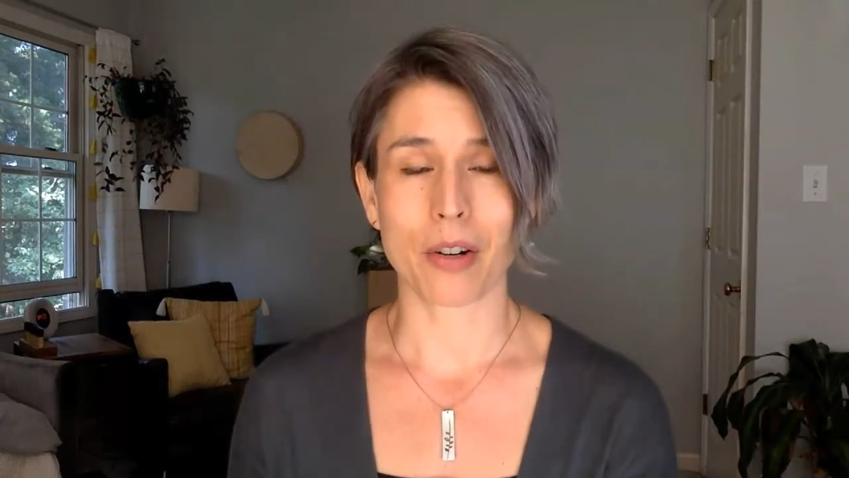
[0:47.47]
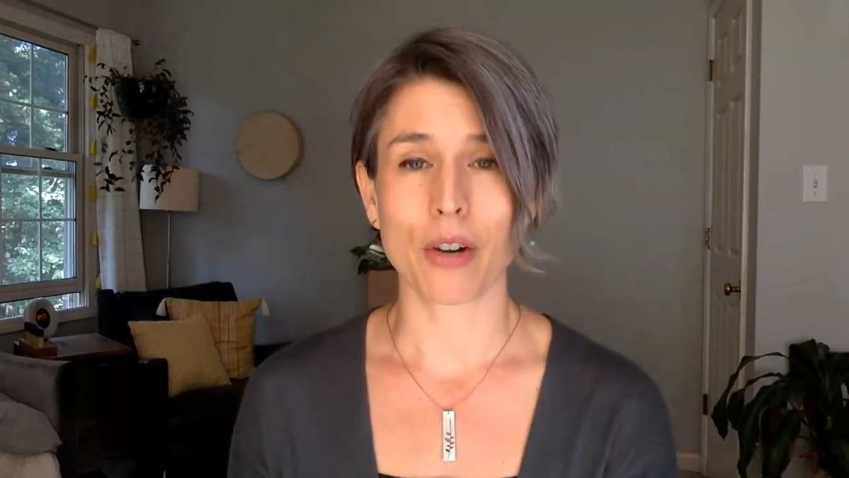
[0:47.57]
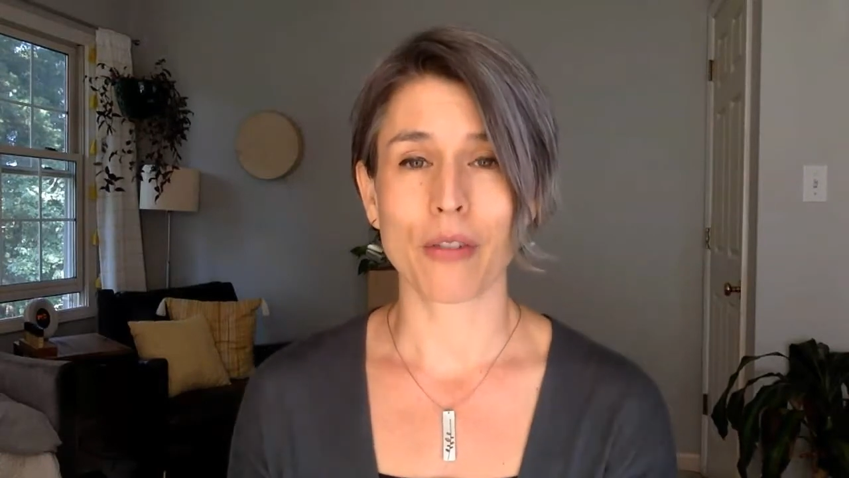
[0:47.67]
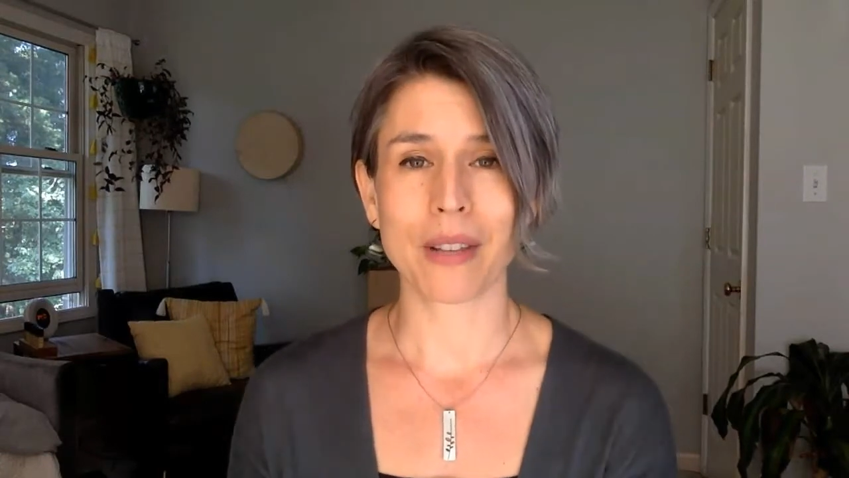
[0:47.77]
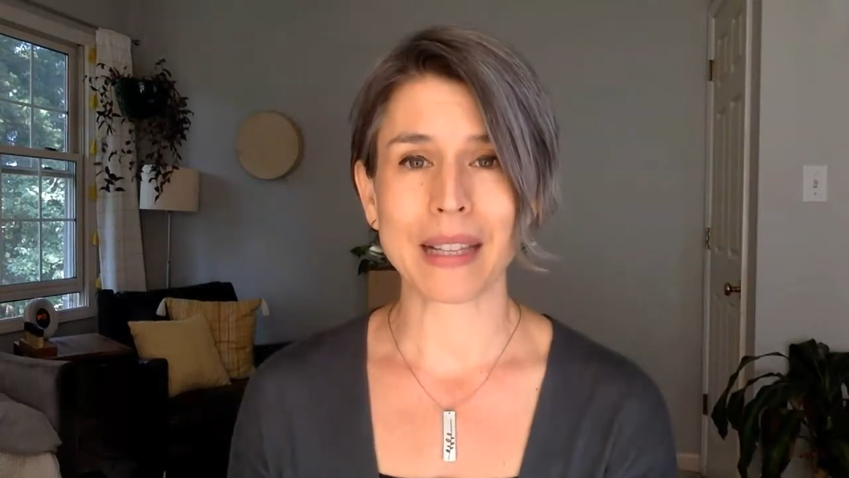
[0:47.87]
or
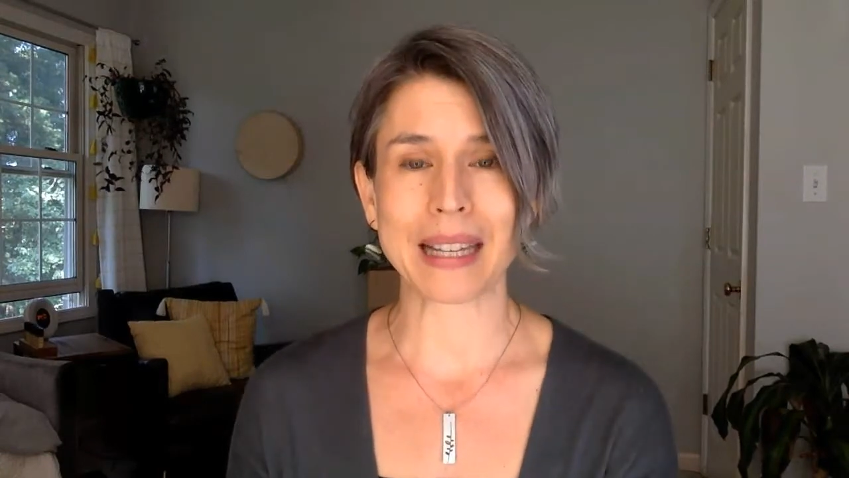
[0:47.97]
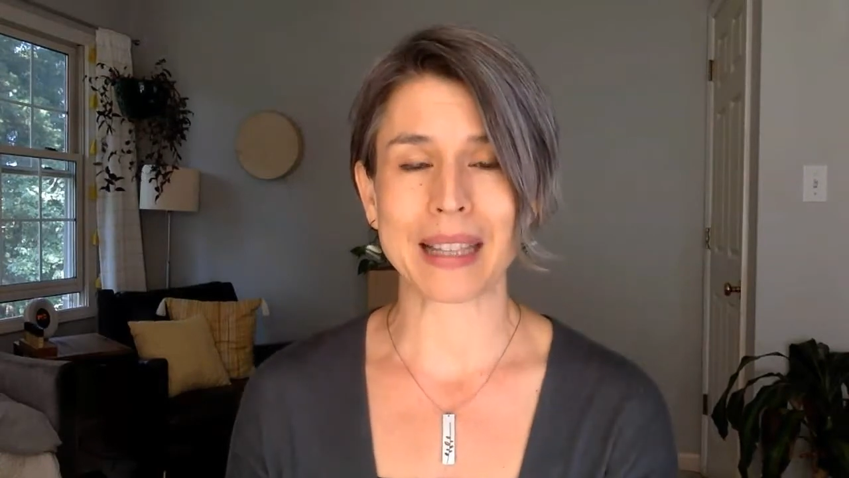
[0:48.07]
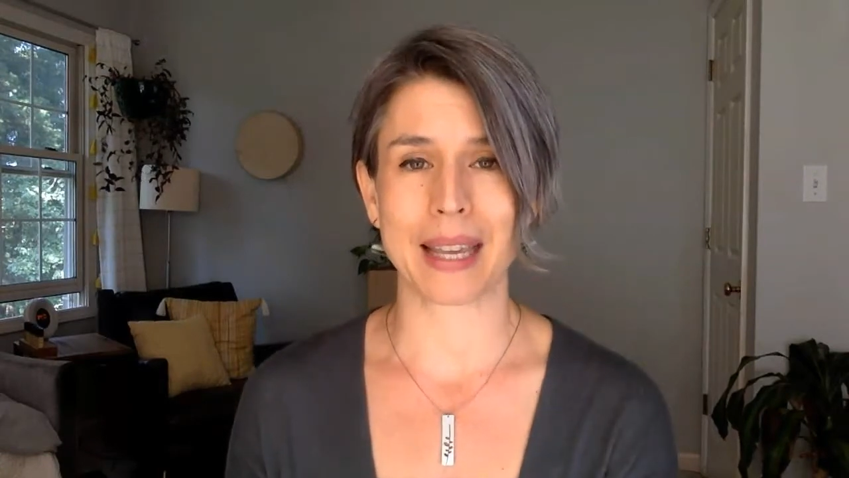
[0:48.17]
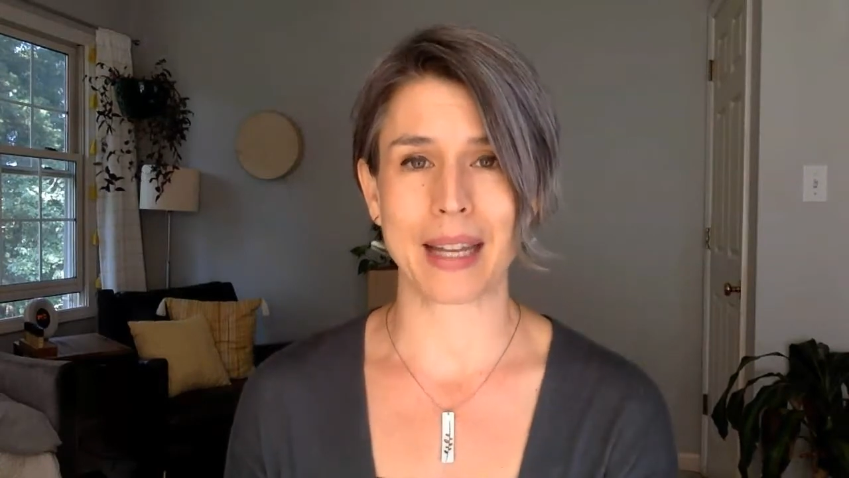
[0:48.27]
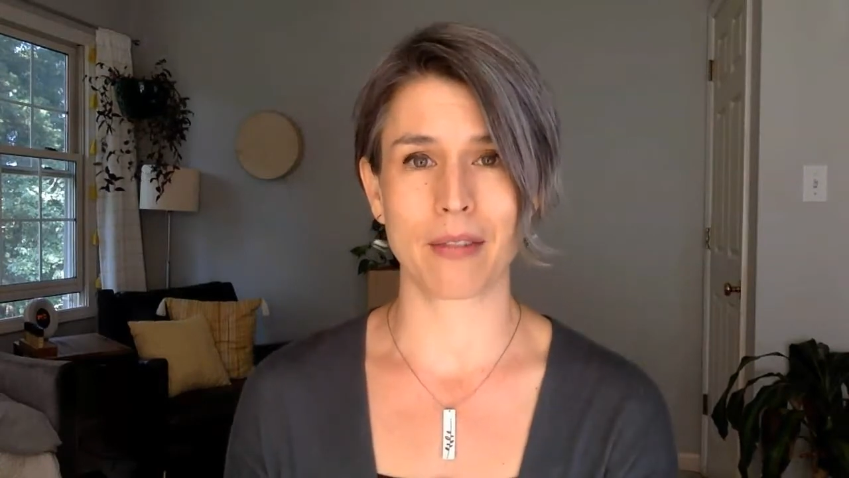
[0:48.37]
you're feeling
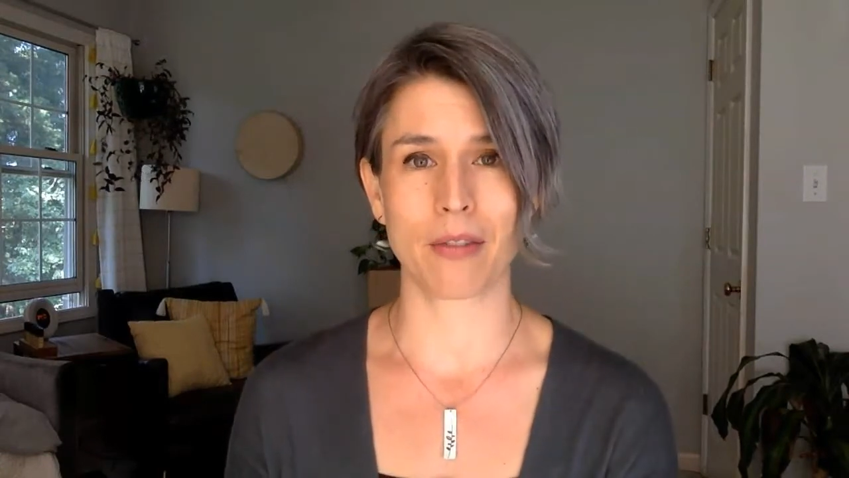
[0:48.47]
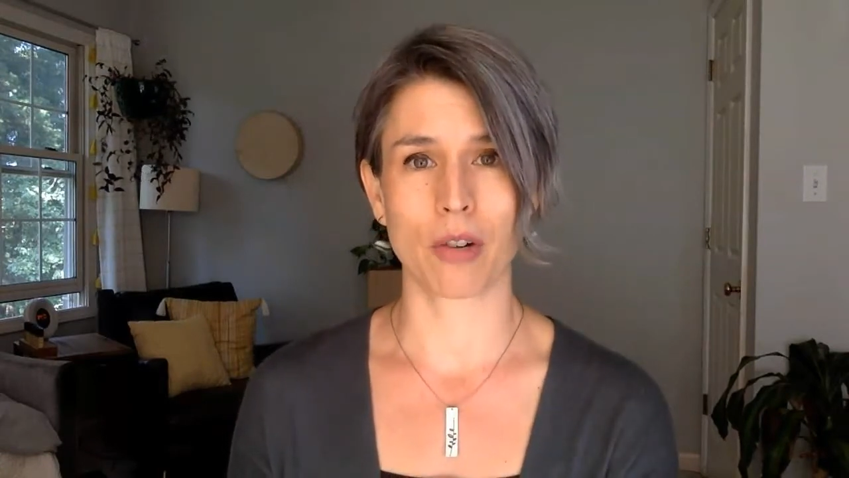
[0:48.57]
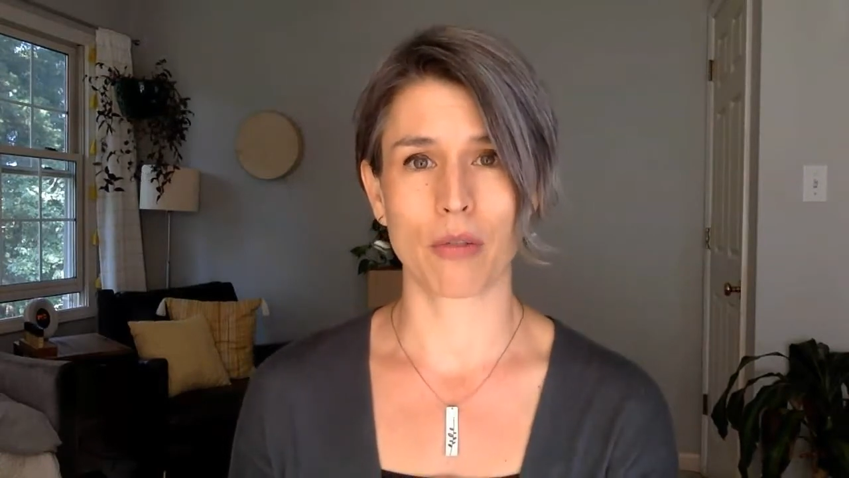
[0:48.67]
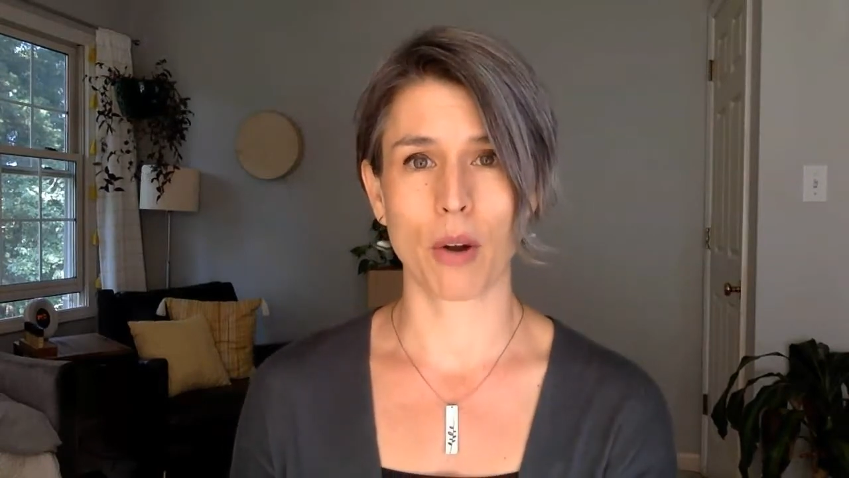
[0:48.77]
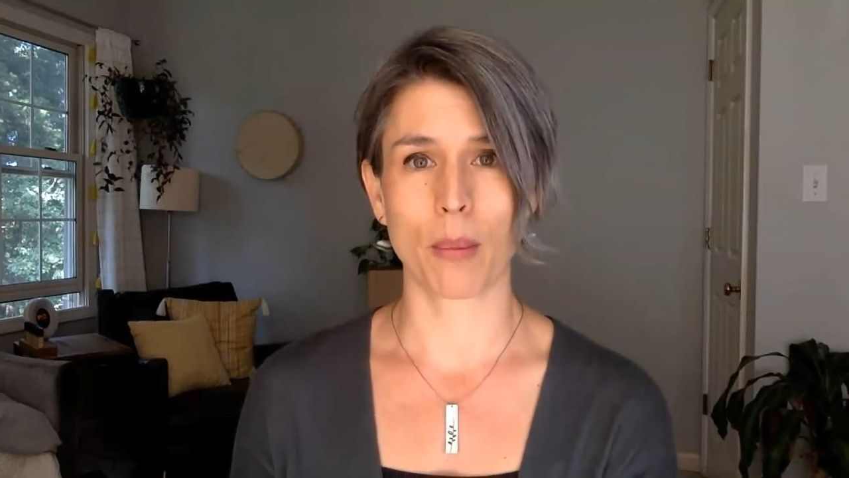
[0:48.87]
at the end of
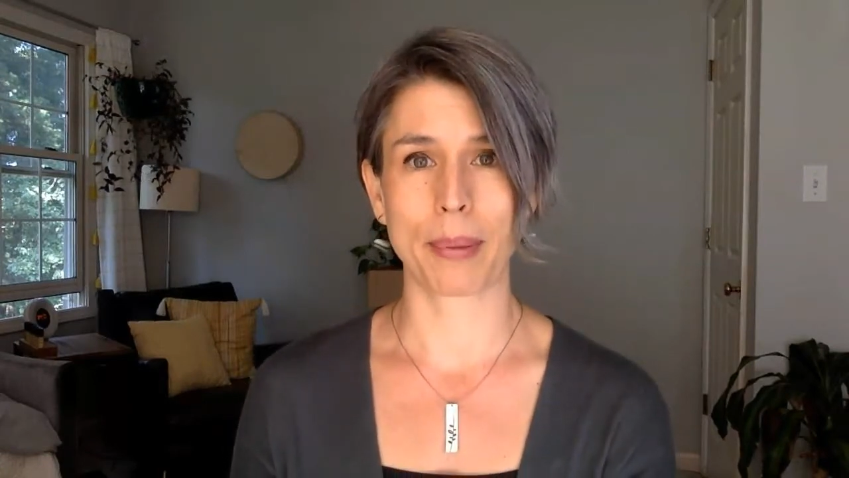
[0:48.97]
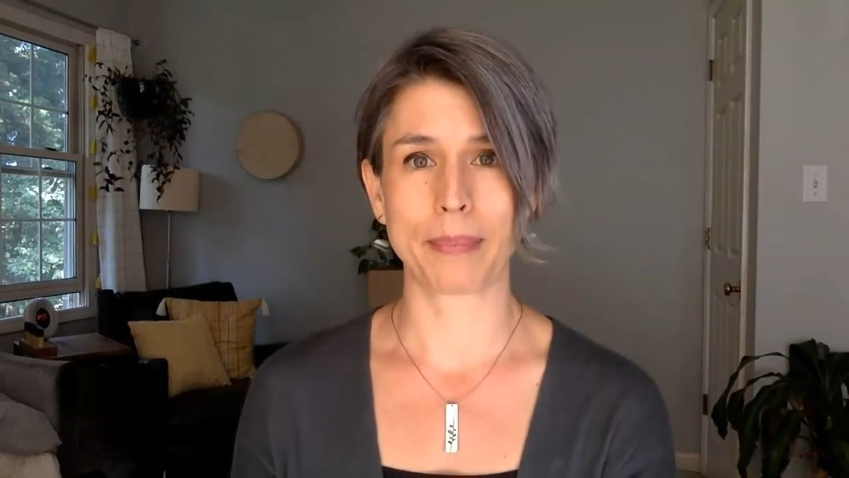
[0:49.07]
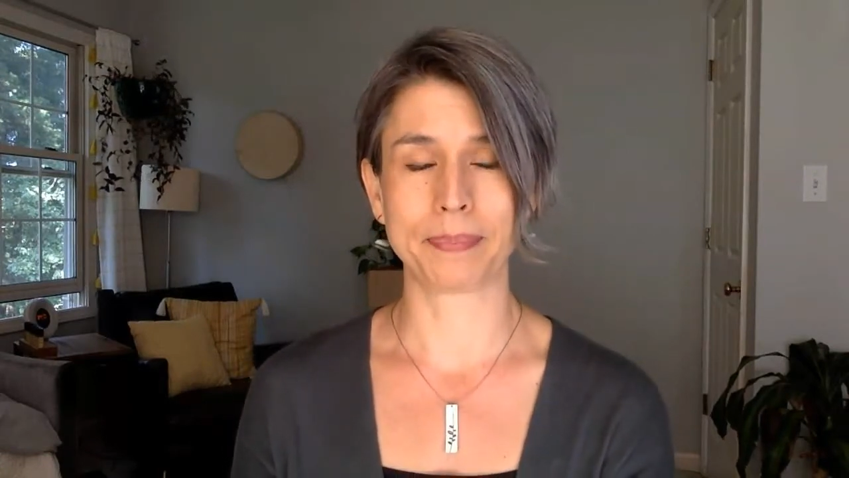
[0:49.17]
your rope.